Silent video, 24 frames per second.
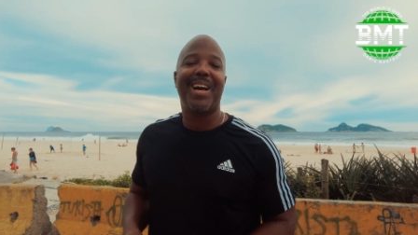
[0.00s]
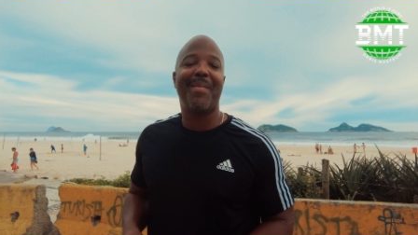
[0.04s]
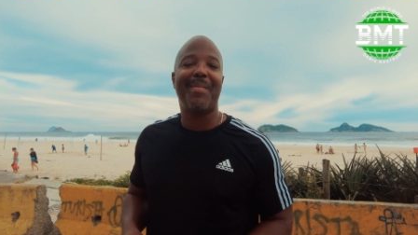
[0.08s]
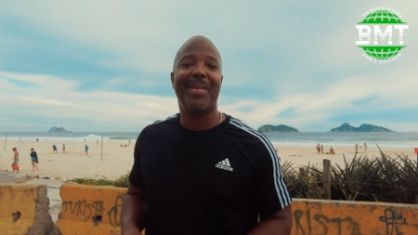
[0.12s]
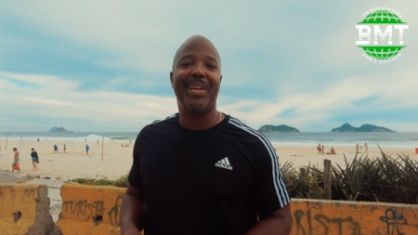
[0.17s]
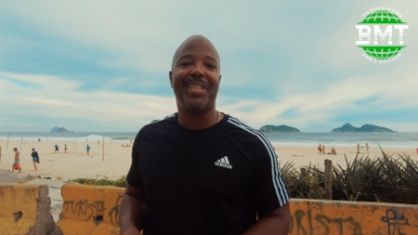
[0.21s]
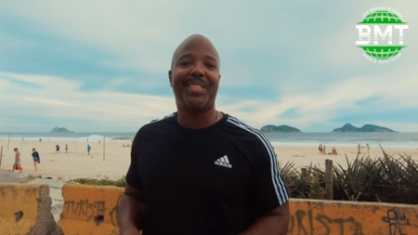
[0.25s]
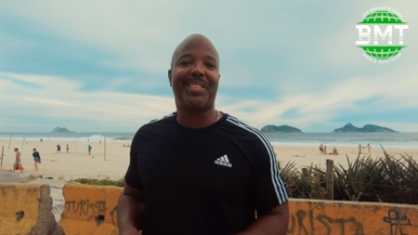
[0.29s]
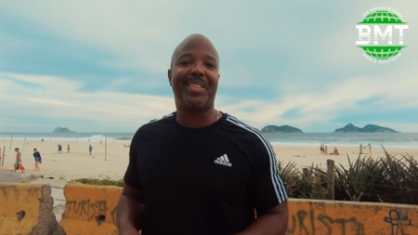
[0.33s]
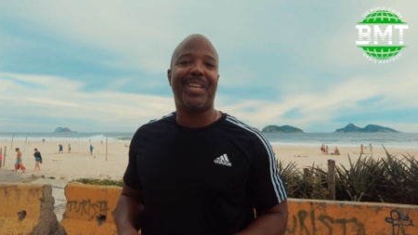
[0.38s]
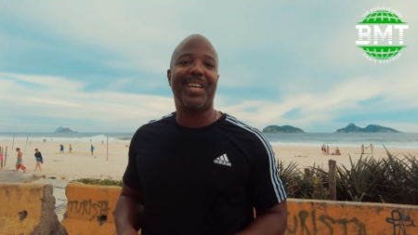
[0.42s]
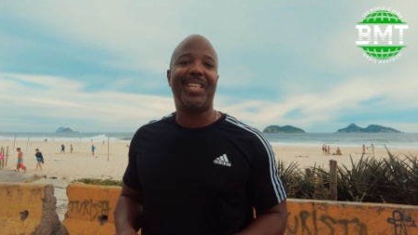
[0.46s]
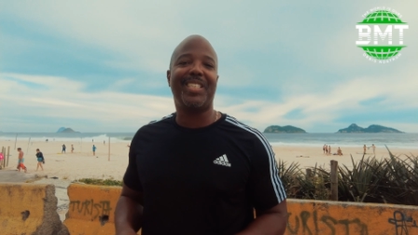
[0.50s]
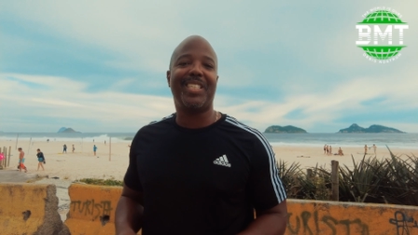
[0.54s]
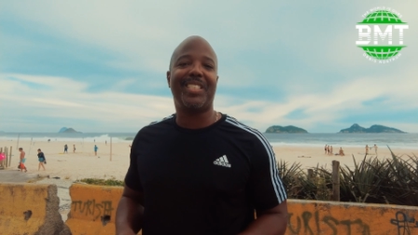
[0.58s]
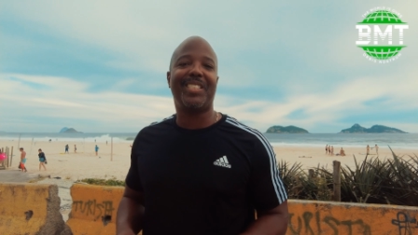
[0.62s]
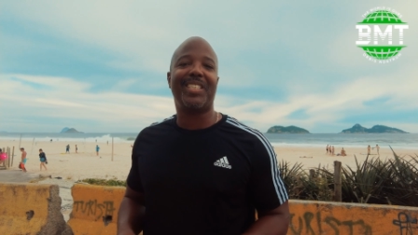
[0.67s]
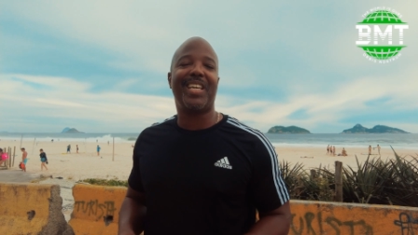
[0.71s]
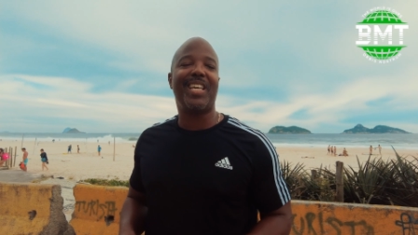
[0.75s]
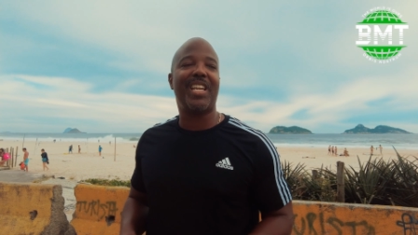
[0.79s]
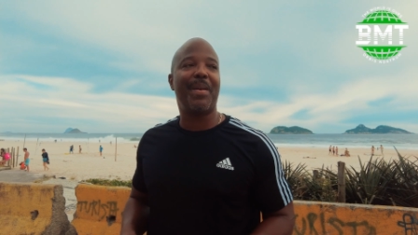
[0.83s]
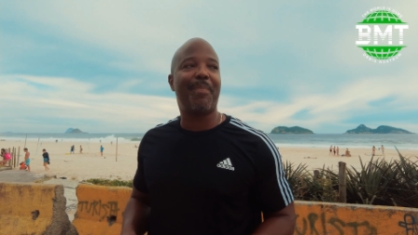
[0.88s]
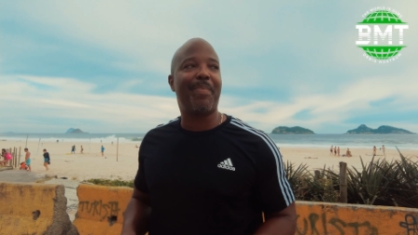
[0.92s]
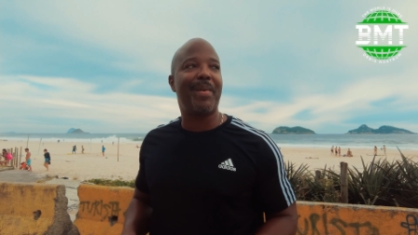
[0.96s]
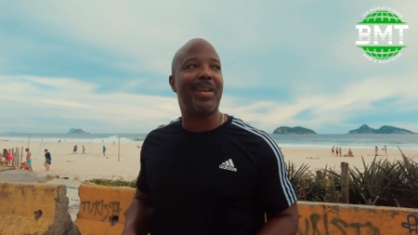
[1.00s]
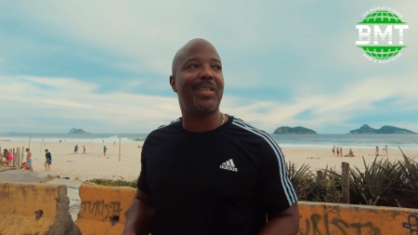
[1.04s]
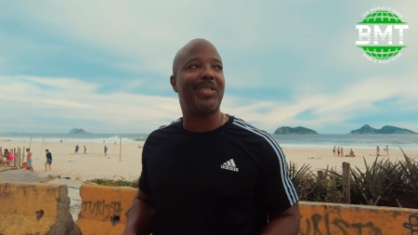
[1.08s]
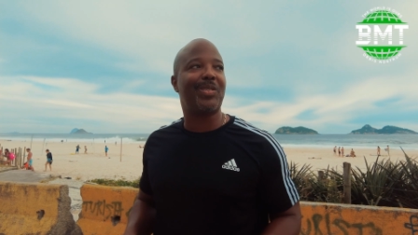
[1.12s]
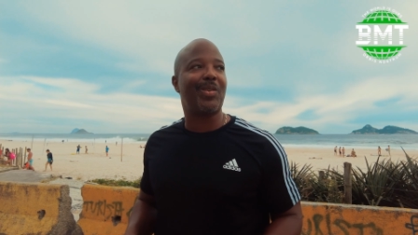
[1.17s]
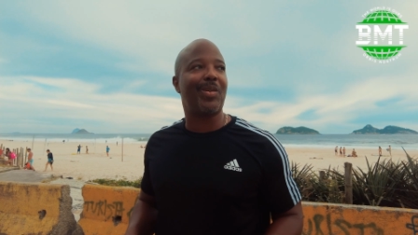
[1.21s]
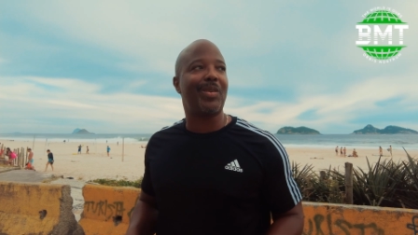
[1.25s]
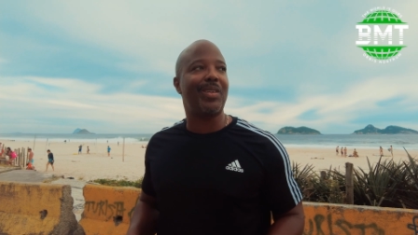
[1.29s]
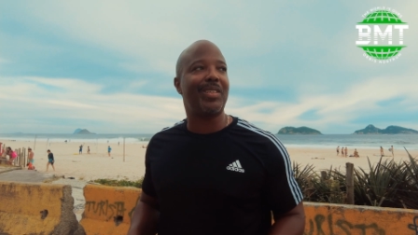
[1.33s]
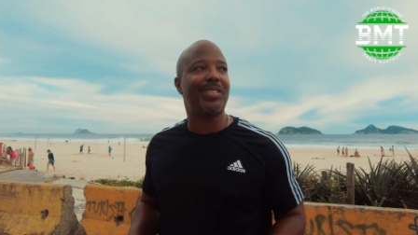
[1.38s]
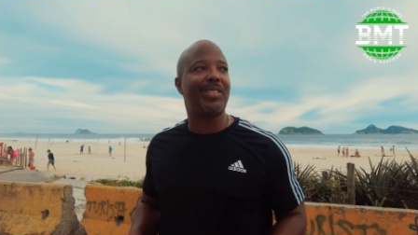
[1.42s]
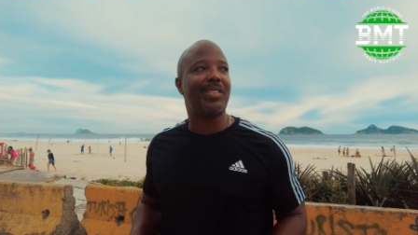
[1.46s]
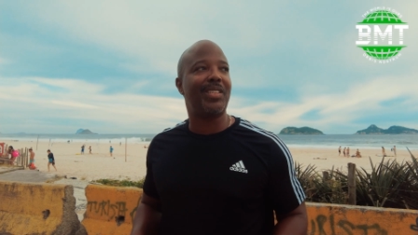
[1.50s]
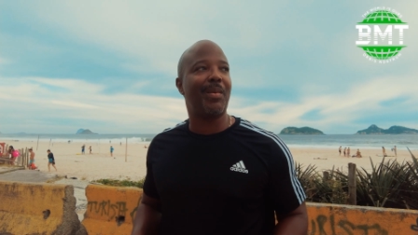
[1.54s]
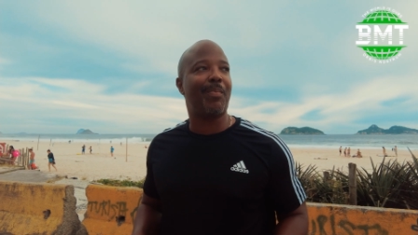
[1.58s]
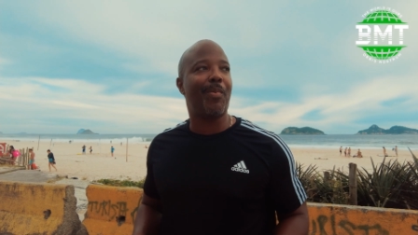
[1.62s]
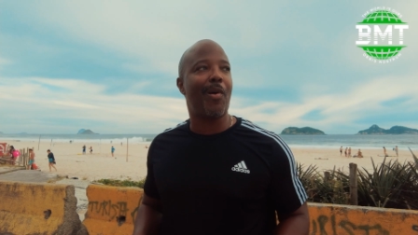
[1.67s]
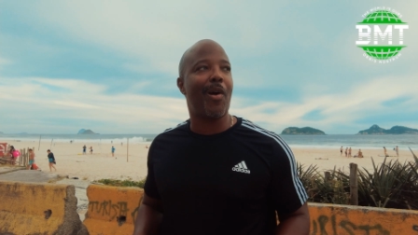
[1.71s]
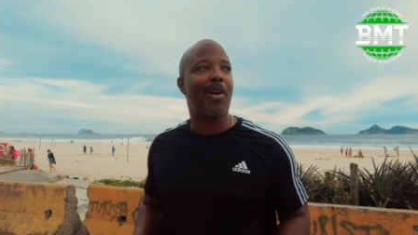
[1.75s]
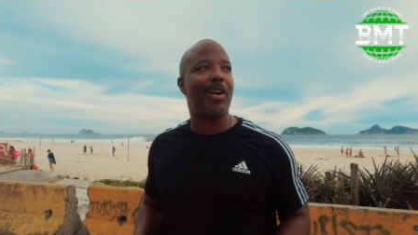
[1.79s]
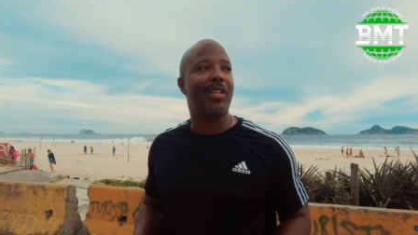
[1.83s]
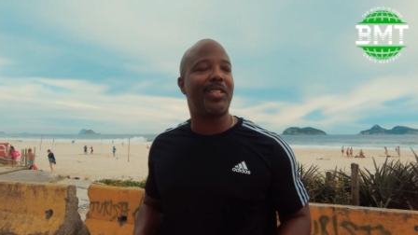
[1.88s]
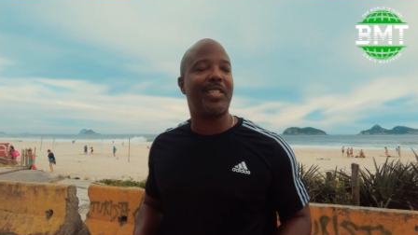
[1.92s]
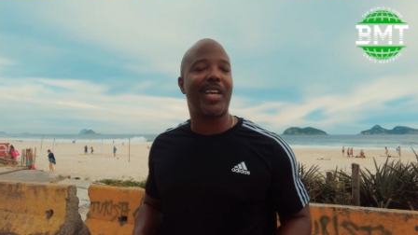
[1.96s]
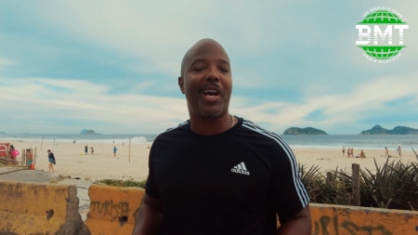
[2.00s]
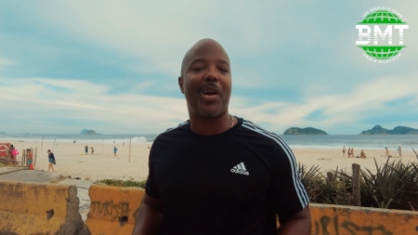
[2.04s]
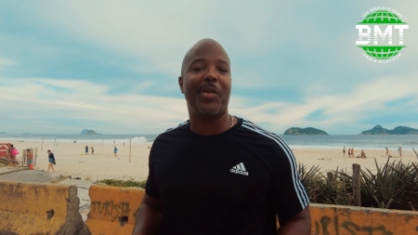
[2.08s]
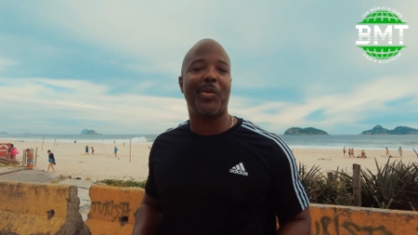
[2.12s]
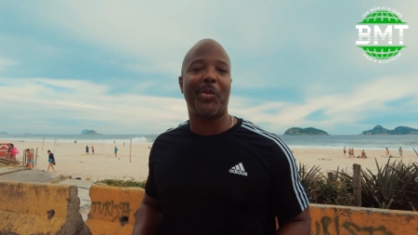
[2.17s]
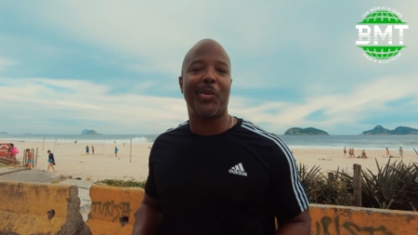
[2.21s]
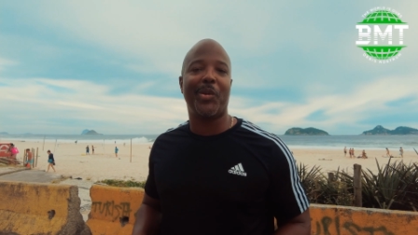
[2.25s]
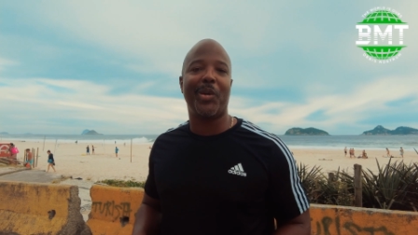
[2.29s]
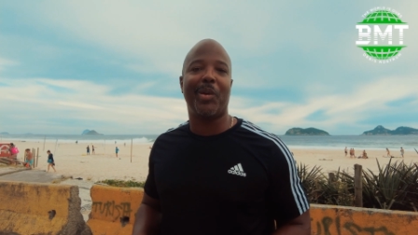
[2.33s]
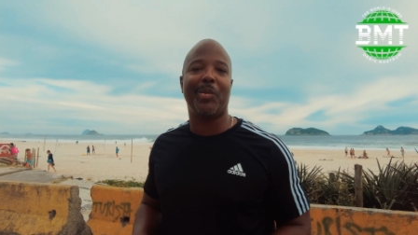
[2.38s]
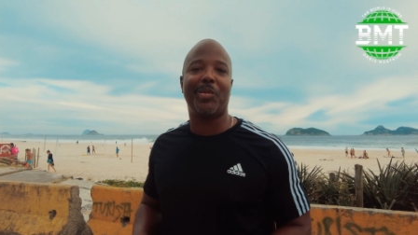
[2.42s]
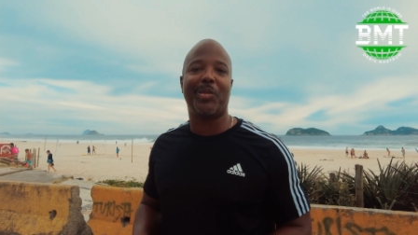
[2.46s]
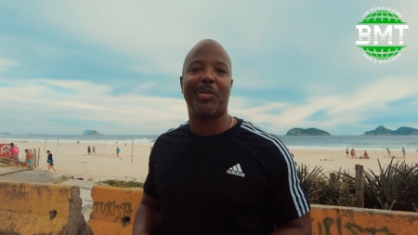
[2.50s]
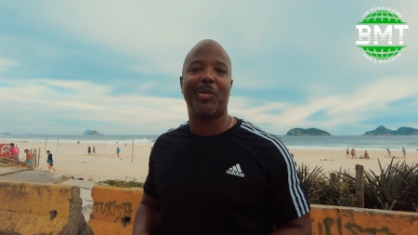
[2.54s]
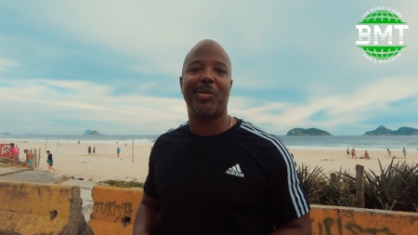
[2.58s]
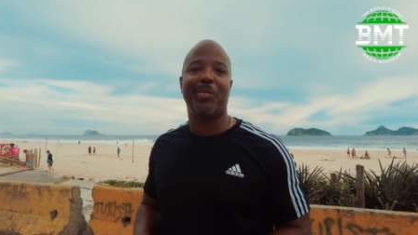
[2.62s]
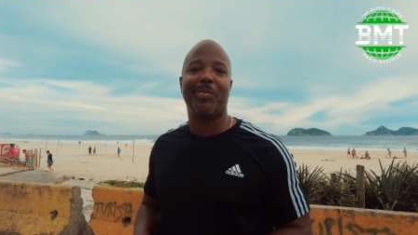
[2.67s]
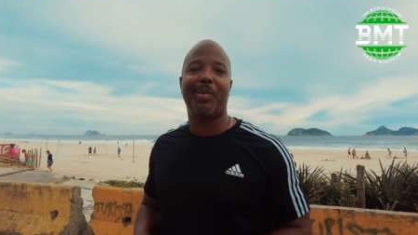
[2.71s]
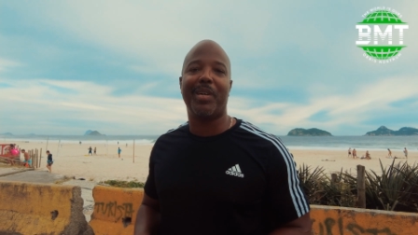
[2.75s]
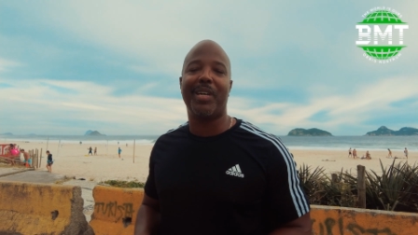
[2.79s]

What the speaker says: mean, so it depends on the part of town you go to,